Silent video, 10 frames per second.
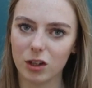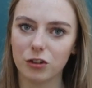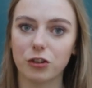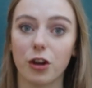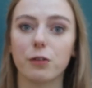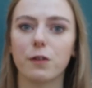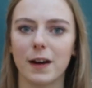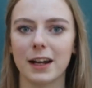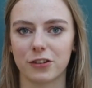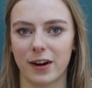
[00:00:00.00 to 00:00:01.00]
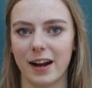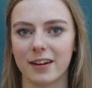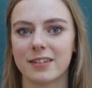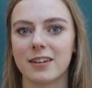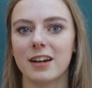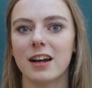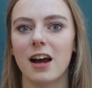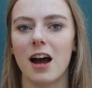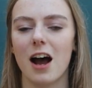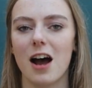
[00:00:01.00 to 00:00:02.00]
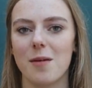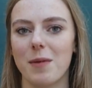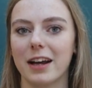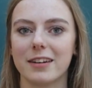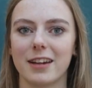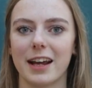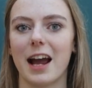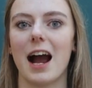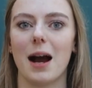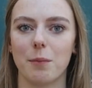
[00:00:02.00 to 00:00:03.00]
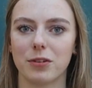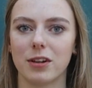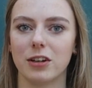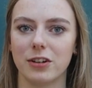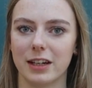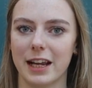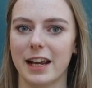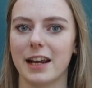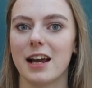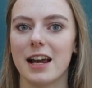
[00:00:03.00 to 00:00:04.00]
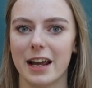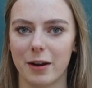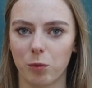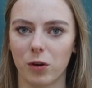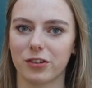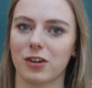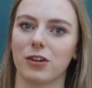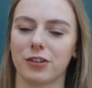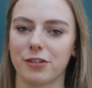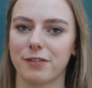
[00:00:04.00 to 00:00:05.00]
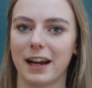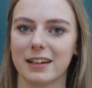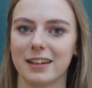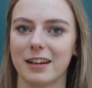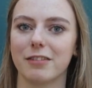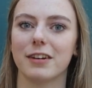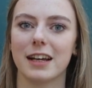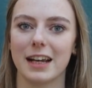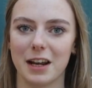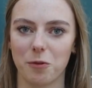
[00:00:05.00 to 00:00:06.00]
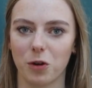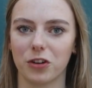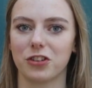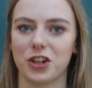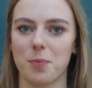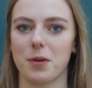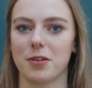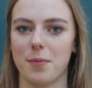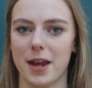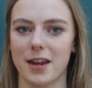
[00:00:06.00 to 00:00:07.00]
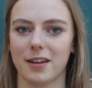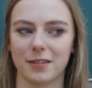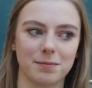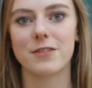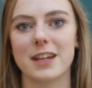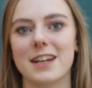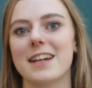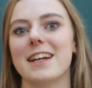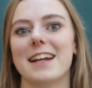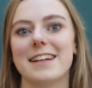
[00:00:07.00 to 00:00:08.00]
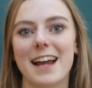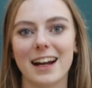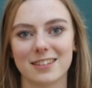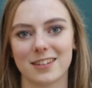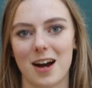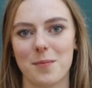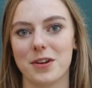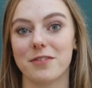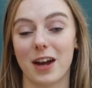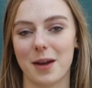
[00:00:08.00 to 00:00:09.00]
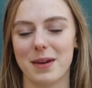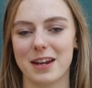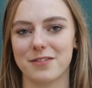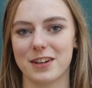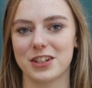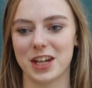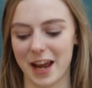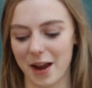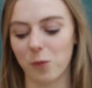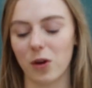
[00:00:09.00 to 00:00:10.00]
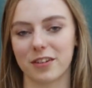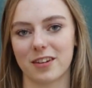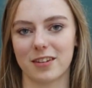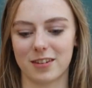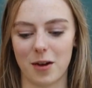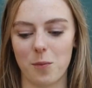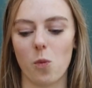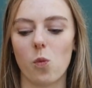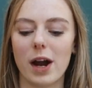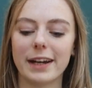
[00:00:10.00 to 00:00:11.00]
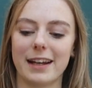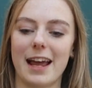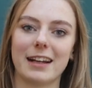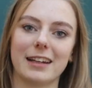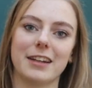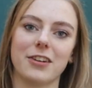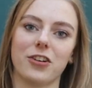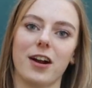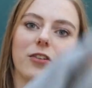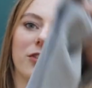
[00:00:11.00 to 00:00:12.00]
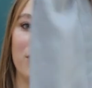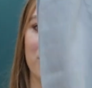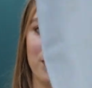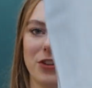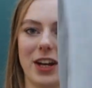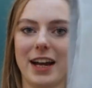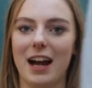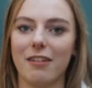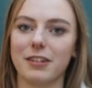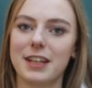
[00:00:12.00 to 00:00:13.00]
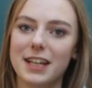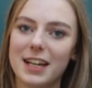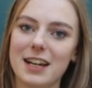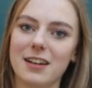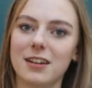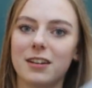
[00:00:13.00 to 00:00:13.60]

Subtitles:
So for that dress, I'd say absolutely it was cost effective, it was cheaper to make. The next garment that I made this year was some wide leg linen trousers, which I have here.